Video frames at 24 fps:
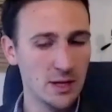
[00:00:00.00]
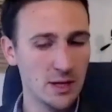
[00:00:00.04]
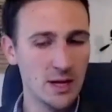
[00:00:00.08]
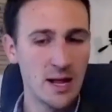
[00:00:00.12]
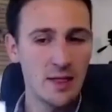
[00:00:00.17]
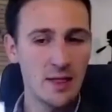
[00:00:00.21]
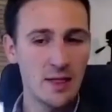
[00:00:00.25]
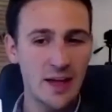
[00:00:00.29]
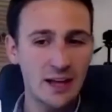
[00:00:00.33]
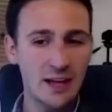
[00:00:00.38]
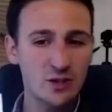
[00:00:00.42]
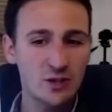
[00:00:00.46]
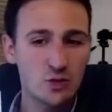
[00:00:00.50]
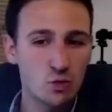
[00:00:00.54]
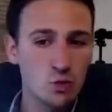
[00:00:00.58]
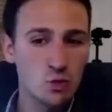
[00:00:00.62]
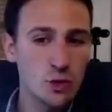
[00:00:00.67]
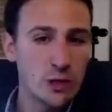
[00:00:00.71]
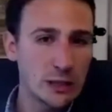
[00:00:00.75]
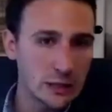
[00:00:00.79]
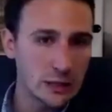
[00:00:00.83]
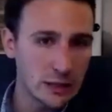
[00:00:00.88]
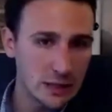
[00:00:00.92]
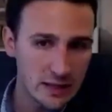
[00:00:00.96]
That's
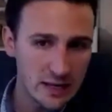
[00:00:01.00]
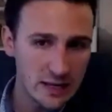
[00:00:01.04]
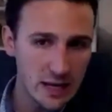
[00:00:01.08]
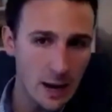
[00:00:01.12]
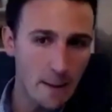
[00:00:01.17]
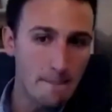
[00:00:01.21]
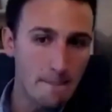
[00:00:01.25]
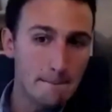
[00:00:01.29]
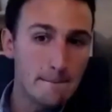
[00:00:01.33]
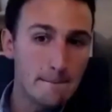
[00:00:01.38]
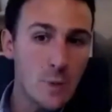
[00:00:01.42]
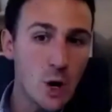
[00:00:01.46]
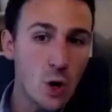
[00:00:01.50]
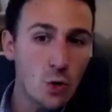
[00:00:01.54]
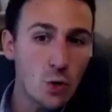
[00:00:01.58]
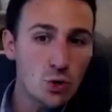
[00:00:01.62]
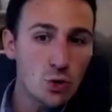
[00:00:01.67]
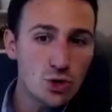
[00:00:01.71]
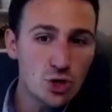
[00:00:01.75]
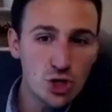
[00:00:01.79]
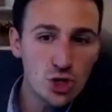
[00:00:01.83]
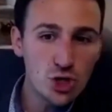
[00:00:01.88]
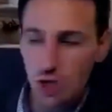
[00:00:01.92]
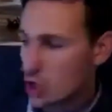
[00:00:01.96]
really the
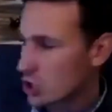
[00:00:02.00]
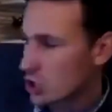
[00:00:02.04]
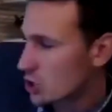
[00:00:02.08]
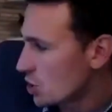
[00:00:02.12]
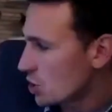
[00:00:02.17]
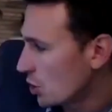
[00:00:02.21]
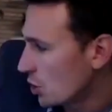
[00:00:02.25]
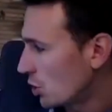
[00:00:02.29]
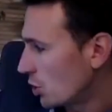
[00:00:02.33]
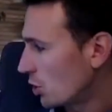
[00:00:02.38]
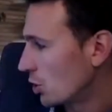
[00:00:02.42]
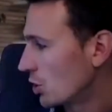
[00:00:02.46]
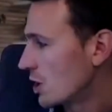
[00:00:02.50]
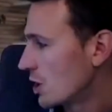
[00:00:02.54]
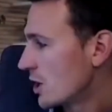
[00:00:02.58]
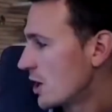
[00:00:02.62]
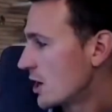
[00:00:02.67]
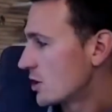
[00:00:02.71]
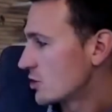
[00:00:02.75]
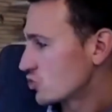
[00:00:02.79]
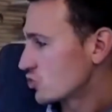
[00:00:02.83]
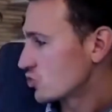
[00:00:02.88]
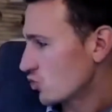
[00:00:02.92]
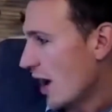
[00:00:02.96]
emotional
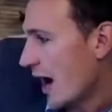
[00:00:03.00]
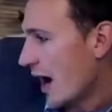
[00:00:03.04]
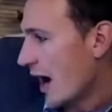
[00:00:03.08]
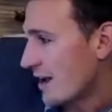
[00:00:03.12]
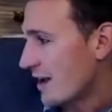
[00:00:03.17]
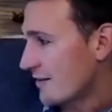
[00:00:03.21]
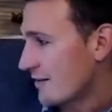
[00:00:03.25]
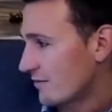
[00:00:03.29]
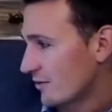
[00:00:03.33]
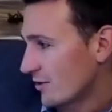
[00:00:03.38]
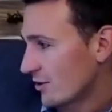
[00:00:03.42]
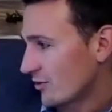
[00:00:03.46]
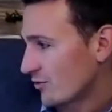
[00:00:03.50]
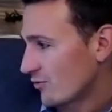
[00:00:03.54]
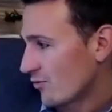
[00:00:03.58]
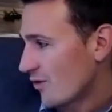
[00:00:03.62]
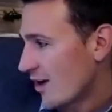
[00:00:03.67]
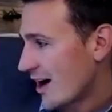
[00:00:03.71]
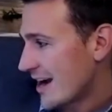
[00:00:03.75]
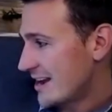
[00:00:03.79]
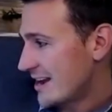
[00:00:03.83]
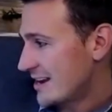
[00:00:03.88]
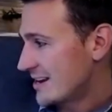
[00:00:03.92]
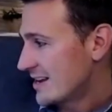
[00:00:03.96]
driver,
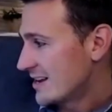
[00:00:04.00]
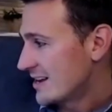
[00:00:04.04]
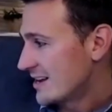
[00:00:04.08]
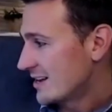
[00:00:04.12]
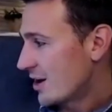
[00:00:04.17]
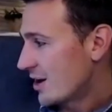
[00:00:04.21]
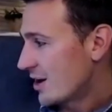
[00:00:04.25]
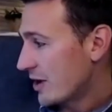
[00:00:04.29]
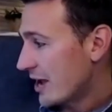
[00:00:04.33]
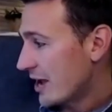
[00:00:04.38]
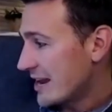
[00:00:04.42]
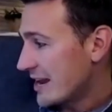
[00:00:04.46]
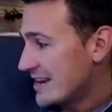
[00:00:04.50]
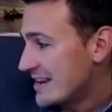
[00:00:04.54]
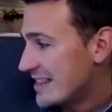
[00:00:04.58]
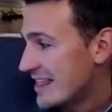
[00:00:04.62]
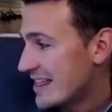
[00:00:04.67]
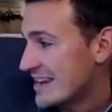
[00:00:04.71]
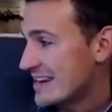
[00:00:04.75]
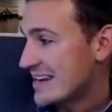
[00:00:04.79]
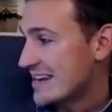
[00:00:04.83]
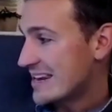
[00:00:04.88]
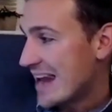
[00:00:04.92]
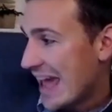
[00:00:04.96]
right? Okay,
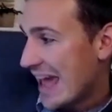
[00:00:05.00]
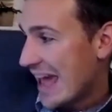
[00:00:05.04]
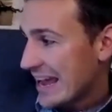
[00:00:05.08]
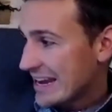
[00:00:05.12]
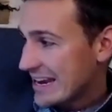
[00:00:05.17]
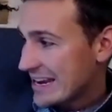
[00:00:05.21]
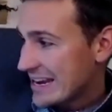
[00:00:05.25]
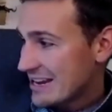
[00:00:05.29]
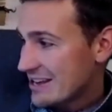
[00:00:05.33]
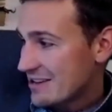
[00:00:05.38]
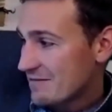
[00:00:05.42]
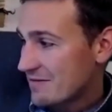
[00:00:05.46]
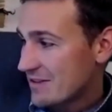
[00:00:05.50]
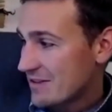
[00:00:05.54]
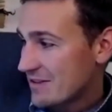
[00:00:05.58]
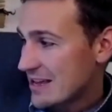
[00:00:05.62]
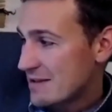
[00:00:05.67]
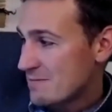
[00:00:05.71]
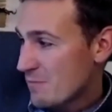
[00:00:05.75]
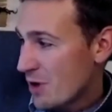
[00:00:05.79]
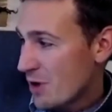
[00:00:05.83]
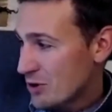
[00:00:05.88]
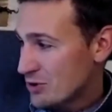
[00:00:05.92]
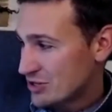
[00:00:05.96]
the negative
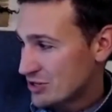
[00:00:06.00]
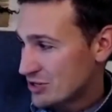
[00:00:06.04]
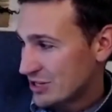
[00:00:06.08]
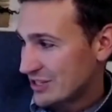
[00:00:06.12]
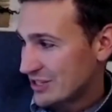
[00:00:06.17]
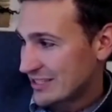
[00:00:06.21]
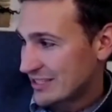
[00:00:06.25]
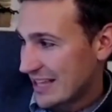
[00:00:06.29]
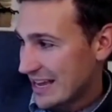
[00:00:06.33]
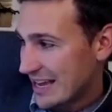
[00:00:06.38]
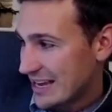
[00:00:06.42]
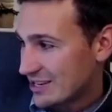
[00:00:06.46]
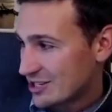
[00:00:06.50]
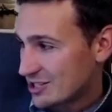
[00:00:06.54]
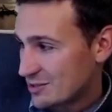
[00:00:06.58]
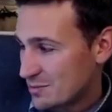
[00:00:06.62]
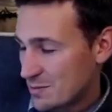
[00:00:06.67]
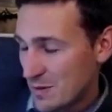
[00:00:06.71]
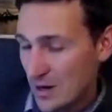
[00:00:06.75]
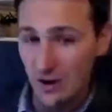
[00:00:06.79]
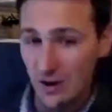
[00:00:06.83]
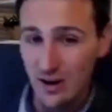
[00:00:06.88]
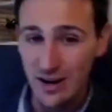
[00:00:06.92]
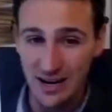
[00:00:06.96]
emotions they
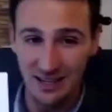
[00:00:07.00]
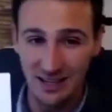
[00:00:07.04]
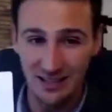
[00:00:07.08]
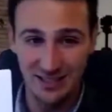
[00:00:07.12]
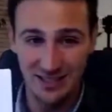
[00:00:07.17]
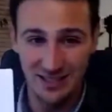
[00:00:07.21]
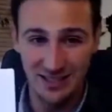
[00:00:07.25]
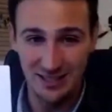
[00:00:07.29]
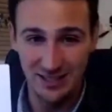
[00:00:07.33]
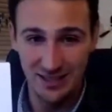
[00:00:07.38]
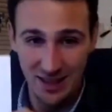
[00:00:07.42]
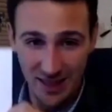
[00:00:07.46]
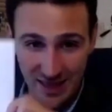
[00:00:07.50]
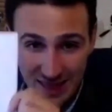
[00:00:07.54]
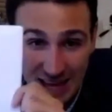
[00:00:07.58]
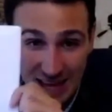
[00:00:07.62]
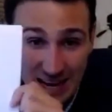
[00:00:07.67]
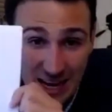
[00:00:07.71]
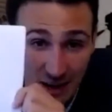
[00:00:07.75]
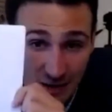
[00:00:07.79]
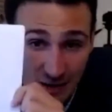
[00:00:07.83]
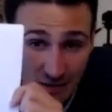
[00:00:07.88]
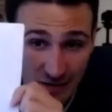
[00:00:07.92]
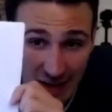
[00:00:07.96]
experience.
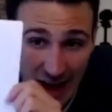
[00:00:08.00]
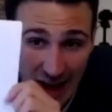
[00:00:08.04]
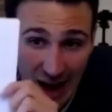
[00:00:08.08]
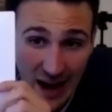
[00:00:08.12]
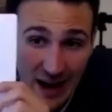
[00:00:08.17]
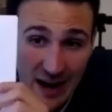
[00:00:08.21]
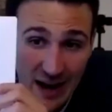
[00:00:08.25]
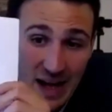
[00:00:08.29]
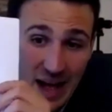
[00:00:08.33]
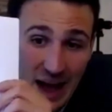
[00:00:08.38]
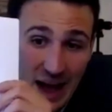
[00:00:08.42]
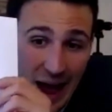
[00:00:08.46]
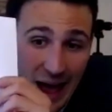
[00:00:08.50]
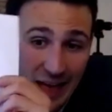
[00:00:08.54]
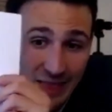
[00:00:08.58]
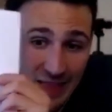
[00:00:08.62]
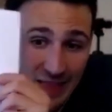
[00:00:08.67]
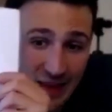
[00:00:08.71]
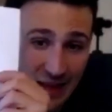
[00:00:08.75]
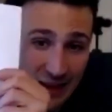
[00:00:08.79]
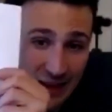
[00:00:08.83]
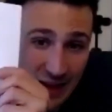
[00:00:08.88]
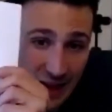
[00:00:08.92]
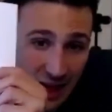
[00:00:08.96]
Think of that. And then